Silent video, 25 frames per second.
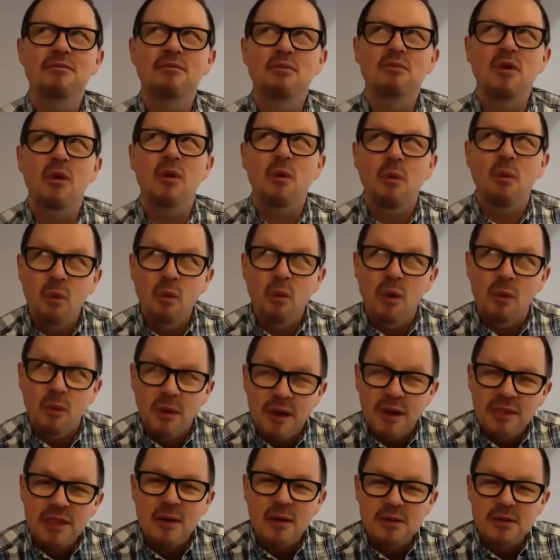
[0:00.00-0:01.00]
what we
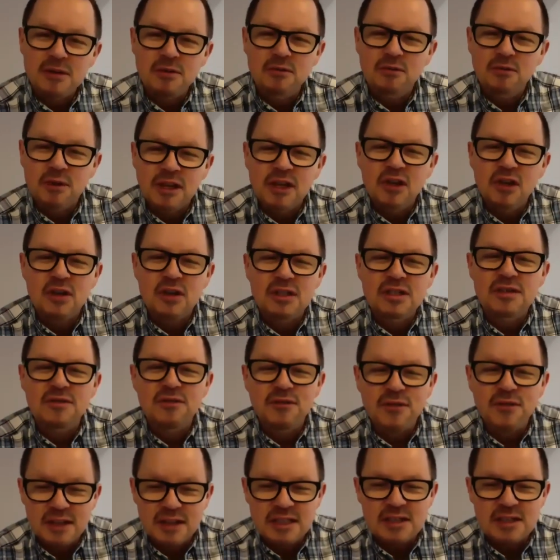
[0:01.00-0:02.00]
thought was a really good
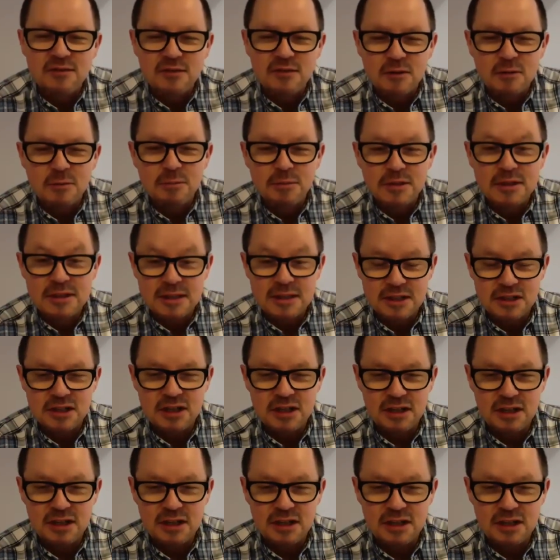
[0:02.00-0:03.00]
defensible
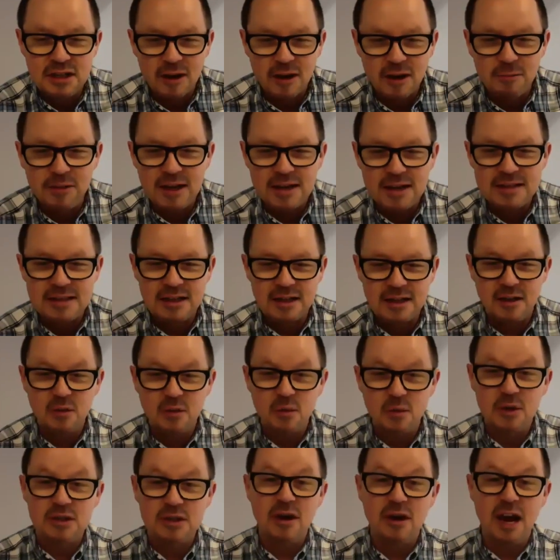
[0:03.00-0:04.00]
position in the marketplace. In other
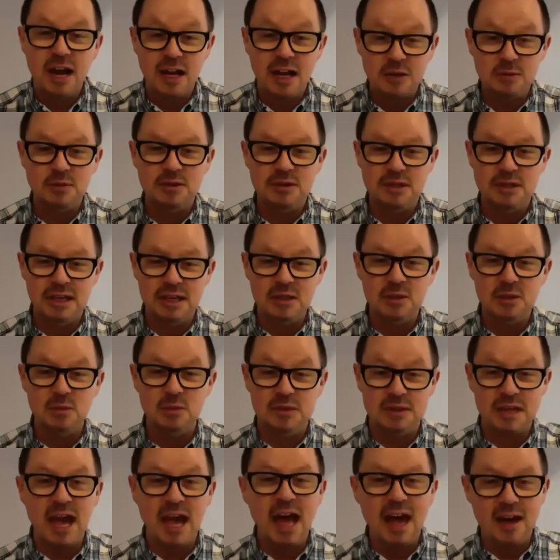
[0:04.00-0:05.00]
words, our expertise
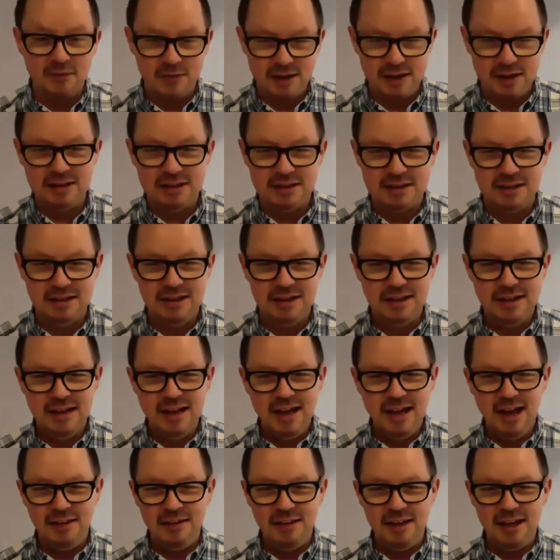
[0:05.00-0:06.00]
was evident.
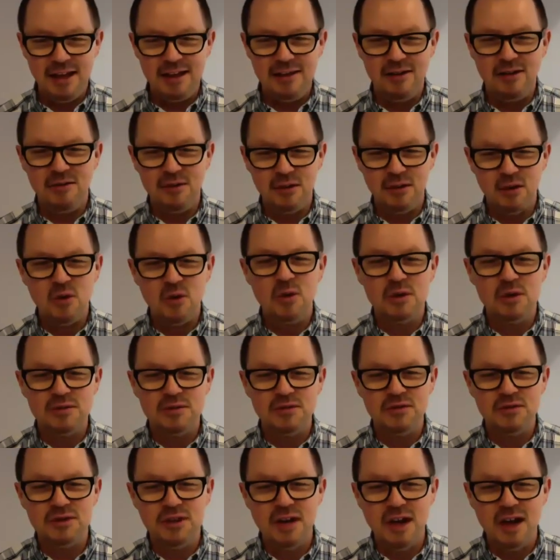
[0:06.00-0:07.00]
And then over the course
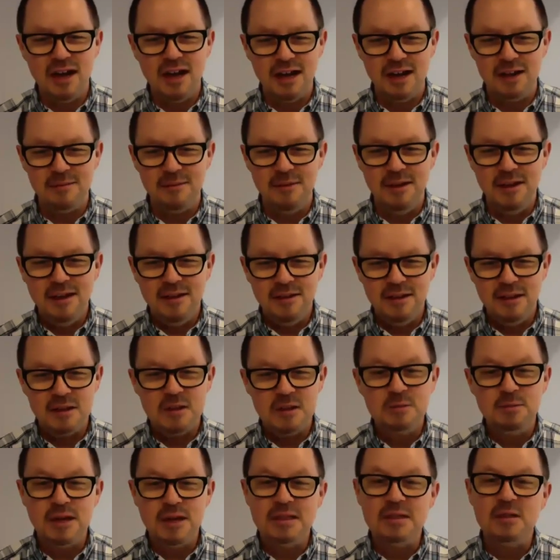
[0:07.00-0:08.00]
of time, the
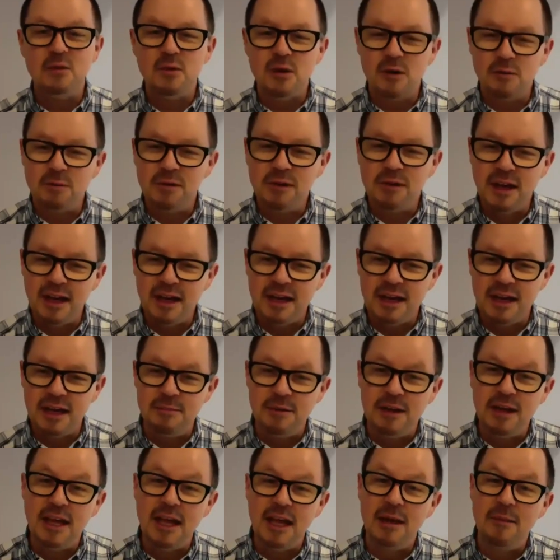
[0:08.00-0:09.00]
space that we were playing in
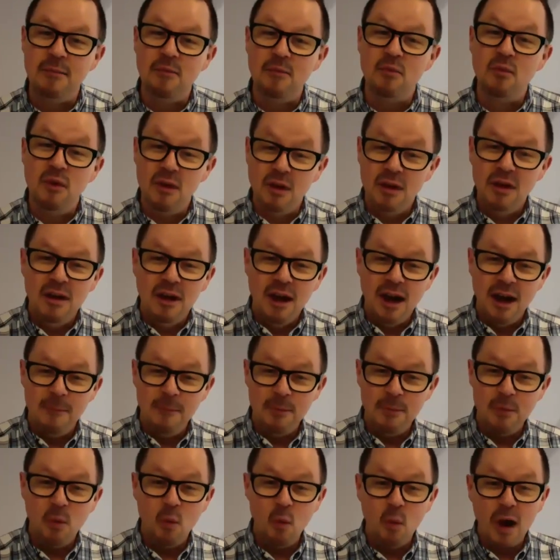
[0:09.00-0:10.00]
became
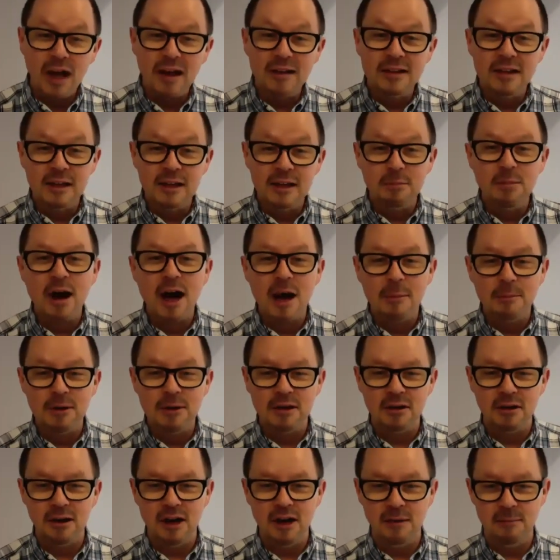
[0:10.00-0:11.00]
wildly
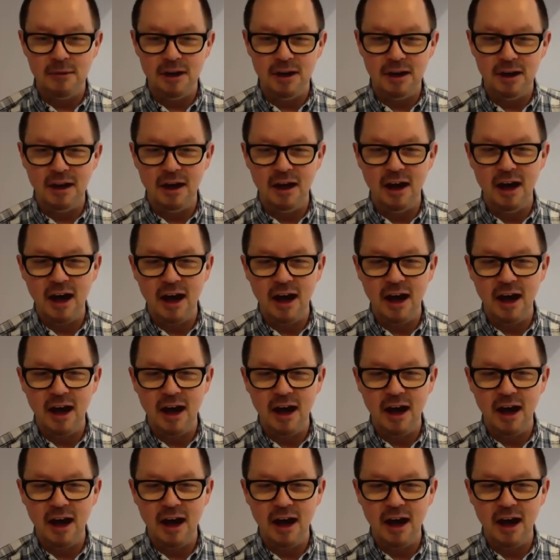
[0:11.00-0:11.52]
popular among